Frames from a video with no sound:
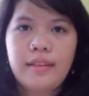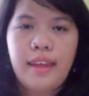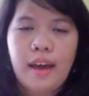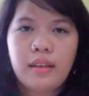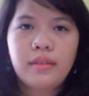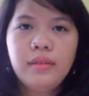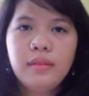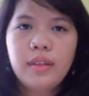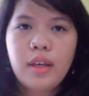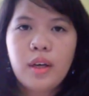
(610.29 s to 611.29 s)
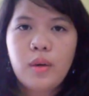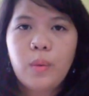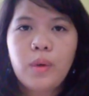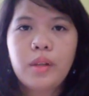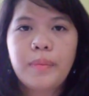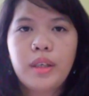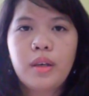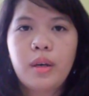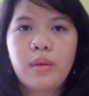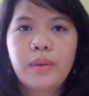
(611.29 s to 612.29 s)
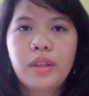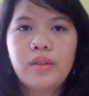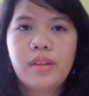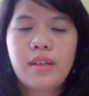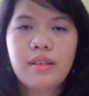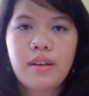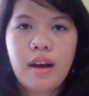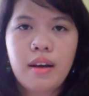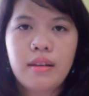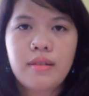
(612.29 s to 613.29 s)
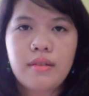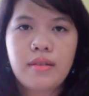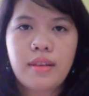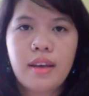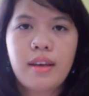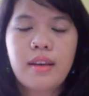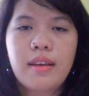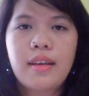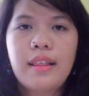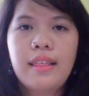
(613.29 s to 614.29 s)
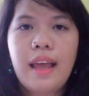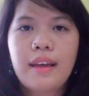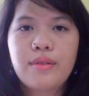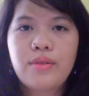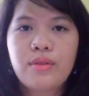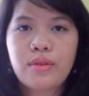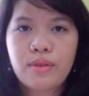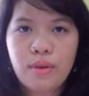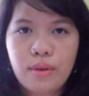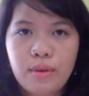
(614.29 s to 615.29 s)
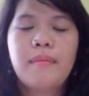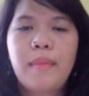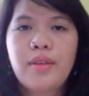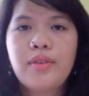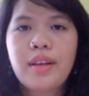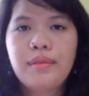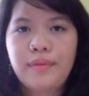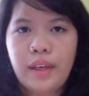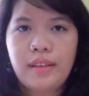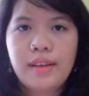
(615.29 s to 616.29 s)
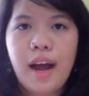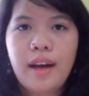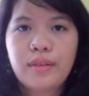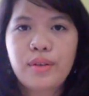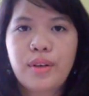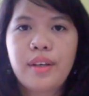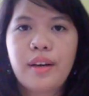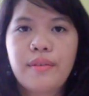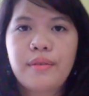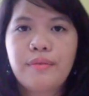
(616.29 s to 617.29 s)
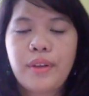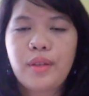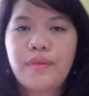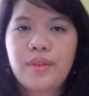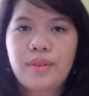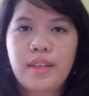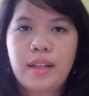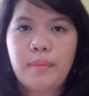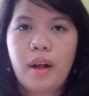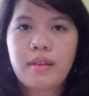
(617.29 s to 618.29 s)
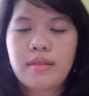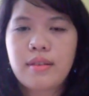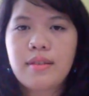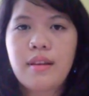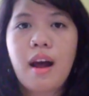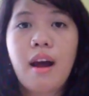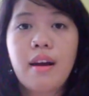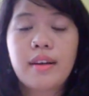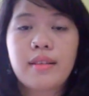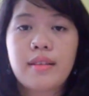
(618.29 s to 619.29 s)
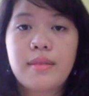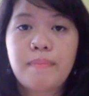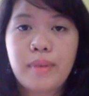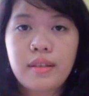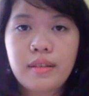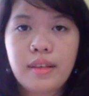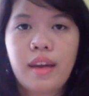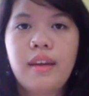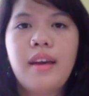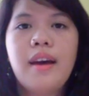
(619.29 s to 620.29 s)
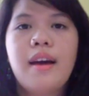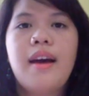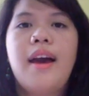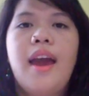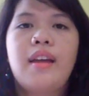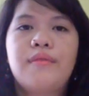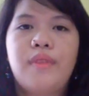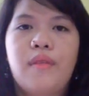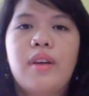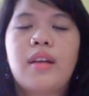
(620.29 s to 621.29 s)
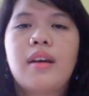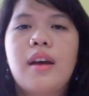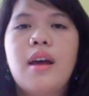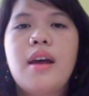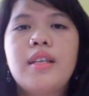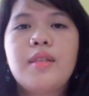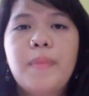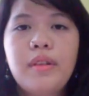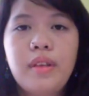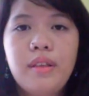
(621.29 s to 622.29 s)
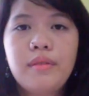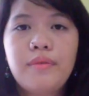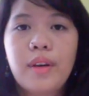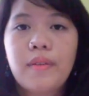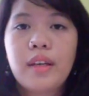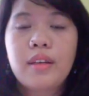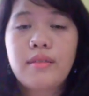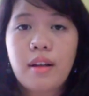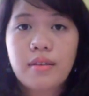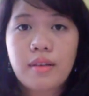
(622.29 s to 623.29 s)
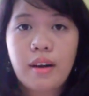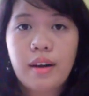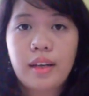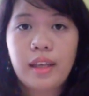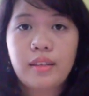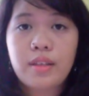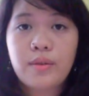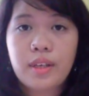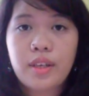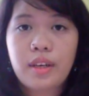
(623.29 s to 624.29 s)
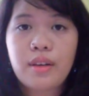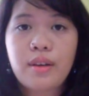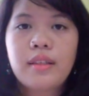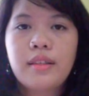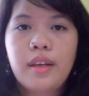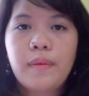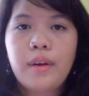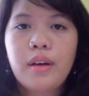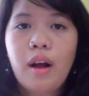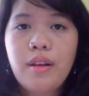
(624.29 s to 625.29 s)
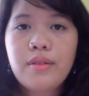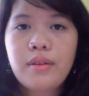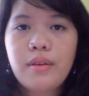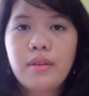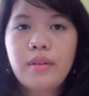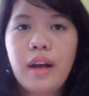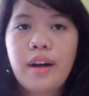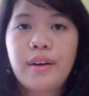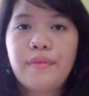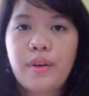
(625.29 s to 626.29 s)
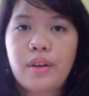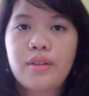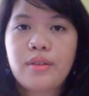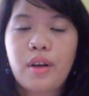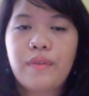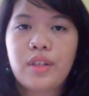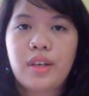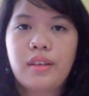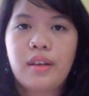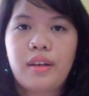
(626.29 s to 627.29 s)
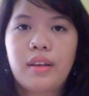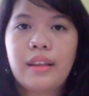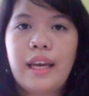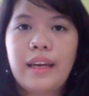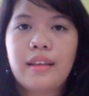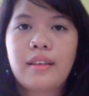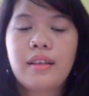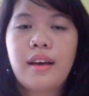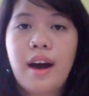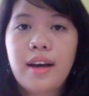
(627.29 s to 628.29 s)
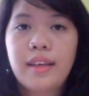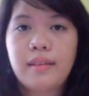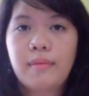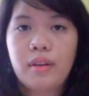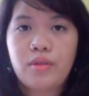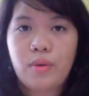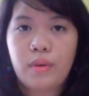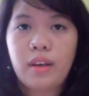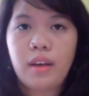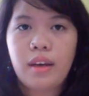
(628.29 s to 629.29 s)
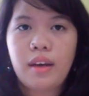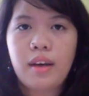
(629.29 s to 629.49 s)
Now, we'll be going to discuss the last two metrical feet under the feet of two syllables. These are the spondy and ferric. Spondy and ferric is also correlated to each other. They were also a reverse of each other, like iamb and trochee.